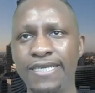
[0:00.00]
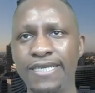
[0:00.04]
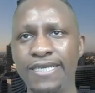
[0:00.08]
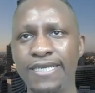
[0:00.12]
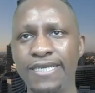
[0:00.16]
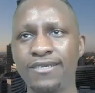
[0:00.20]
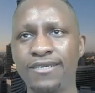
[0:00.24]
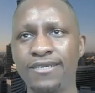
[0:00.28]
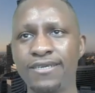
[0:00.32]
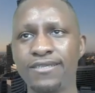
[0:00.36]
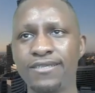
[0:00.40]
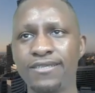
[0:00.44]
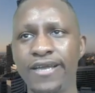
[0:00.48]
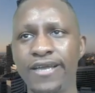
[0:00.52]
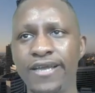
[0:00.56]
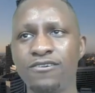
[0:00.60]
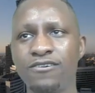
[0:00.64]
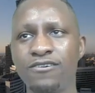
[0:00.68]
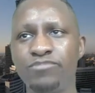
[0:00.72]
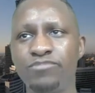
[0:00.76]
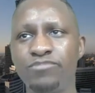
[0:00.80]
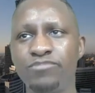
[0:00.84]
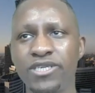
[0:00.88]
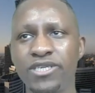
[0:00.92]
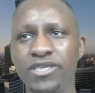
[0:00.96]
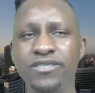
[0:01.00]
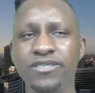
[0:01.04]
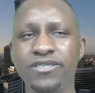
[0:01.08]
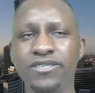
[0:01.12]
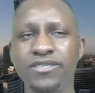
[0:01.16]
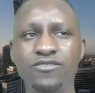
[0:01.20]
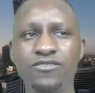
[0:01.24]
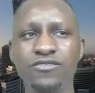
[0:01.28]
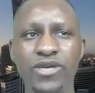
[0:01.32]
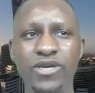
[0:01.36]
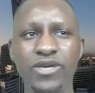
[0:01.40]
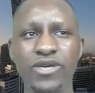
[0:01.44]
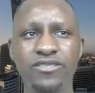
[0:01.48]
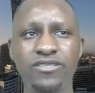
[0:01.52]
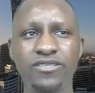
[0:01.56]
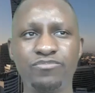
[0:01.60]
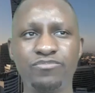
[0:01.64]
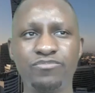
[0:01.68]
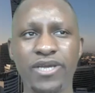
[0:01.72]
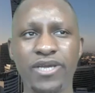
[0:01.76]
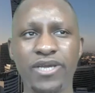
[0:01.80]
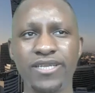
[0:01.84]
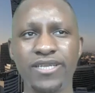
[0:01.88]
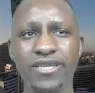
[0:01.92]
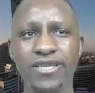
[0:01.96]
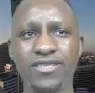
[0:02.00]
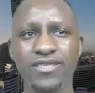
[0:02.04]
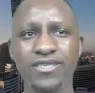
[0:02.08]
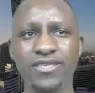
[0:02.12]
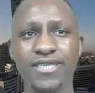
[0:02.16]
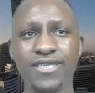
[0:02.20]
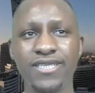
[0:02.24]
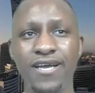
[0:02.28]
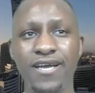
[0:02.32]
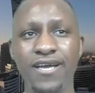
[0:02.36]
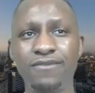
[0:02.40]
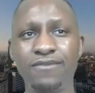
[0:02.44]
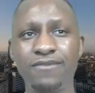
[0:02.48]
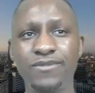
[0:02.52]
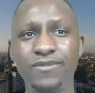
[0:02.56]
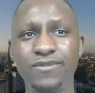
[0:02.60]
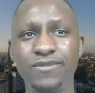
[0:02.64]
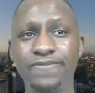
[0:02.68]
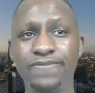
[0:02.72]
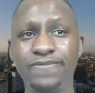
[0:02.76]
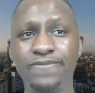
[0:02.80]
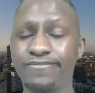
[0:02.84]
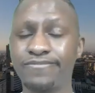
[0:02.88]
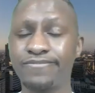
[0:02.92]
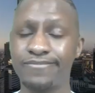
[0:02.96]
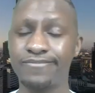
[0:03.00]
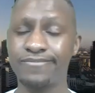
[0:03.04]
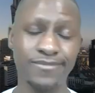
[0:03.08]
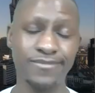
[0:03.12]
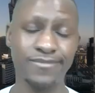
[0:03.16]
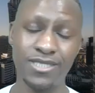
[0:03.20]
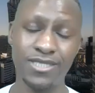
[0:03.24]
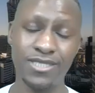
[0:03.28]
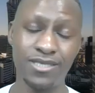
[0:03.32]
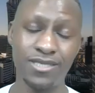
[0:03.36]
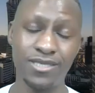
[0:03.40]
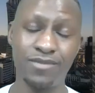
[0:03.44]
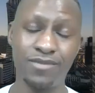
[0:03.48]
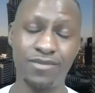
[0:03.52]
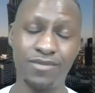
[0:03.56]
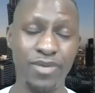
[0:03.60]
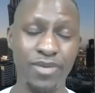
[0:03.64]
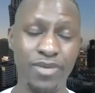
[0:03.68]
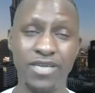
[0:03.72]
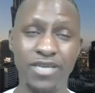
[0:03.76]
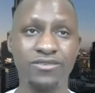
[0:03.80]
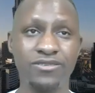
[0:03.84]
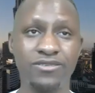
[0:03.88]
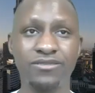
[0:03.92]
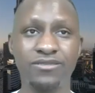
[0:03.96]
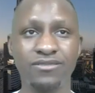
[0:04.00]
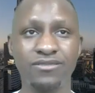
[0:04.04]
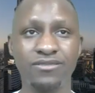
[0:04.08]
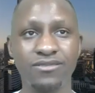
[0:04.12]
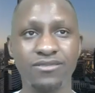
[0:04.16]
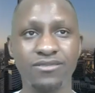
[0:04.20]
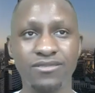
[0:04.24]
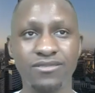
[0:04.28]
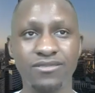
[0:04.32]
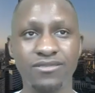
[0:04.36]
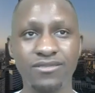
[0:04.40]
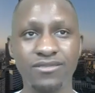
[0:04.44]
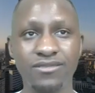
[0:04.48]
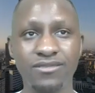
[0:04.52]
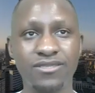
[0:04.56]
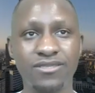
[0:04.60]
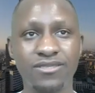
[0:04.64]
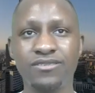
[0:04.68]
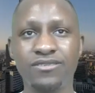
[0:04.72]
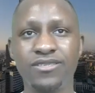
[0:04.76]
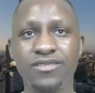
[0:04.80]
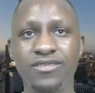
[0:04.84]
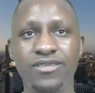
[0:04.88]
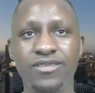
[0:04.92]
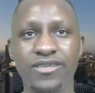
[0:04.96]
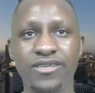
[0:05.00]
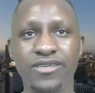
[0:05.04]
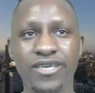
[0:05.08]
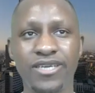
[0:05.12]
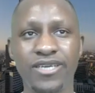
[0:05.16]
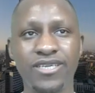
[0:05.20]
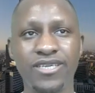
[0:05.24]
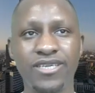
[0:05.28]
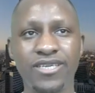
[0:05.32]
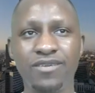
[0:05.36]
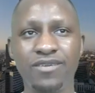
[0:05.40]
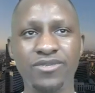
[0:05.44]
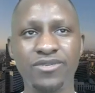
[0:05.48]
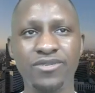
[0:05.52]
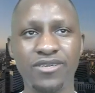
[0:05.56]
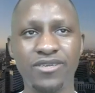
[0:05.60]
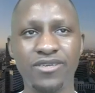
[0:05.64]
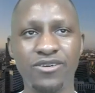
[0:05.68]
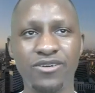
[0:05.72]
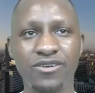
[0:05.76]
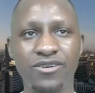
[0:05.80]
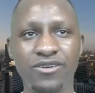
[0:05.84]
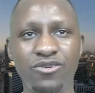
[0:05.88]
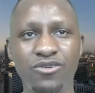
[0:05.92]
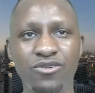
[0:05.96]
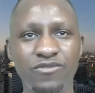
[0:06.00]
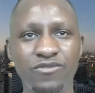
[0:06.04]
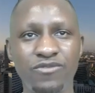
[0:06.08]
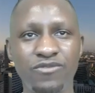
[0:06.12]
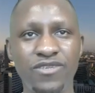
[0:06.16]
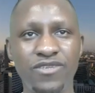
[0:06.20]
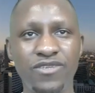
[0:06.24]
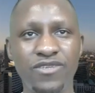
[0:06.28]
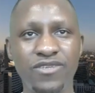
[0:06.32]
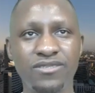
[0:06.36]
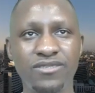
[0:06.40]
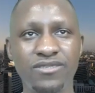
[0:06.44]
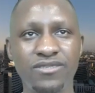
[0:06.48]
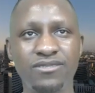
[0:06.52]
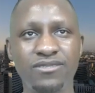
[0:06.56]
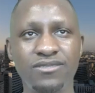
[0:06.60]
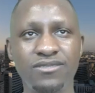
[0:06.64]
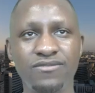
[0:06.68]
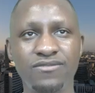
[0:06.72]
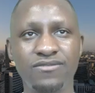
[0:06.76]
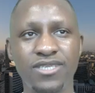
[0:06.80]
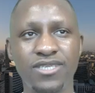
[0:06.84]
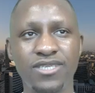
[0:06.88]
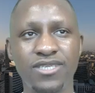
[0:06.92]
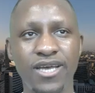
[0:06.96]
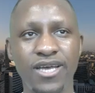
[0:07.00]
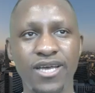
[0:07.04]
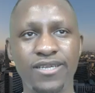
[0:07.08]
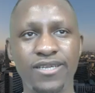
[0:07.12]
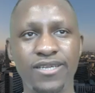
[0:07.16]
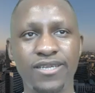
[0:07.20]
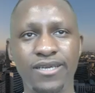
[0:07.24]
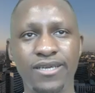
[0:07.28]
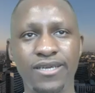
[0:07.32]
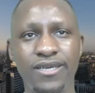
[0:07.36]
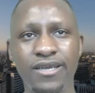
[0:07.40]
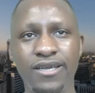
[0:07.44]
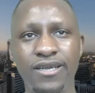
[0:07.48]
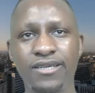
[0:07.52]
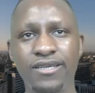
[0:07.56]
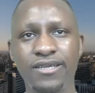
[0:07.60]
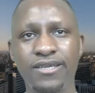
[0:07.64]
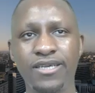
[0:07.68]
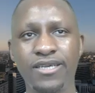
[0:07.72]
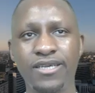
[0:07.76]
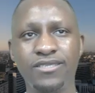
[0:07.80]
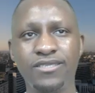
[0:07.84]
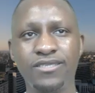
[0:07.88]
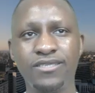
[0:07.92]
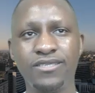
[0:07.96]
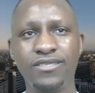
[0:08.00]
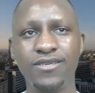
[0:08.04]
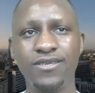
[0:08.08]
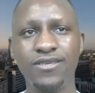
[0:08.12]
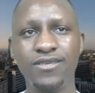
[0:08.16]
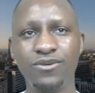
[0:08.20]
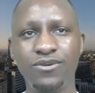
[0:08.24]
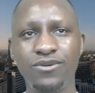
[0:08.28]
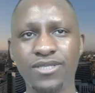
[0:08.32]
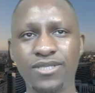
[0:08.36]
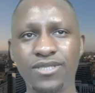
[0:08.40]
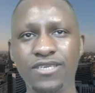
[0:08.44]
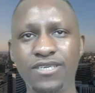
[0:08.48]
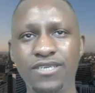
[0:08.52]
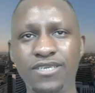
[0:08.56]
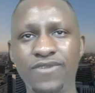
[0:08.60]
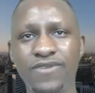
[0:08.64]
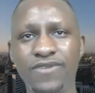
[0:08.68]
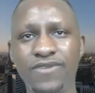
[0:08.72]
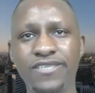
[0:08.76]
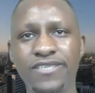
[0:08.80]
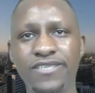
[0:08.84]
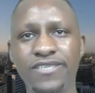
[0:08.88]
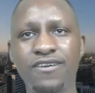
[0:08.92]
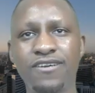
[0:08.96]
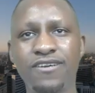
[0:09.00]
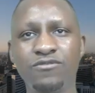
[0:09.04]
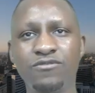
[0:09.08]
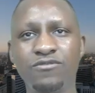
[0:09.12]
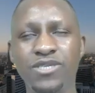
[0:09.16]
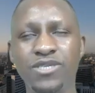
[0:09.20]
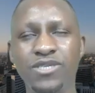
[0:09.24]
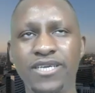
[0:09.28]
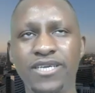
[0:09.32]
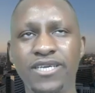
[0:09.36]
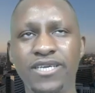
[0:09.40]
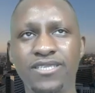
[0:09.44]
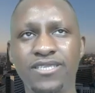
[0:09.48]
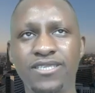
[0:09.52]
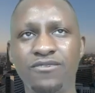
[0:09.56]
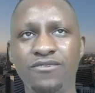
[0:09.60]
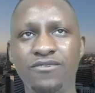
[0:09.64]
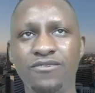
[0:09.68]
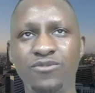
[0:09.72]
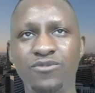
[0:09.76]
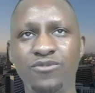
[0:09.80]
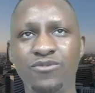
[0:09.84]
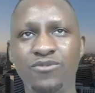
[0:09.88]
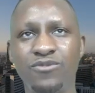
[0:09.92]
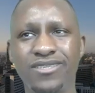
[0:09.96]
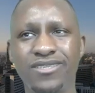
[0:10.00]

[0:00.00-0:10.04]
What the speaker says: Like their bills and rent are paid on time. It better, because they're not keeping their home if it's not. They don't live as comfortably as they want.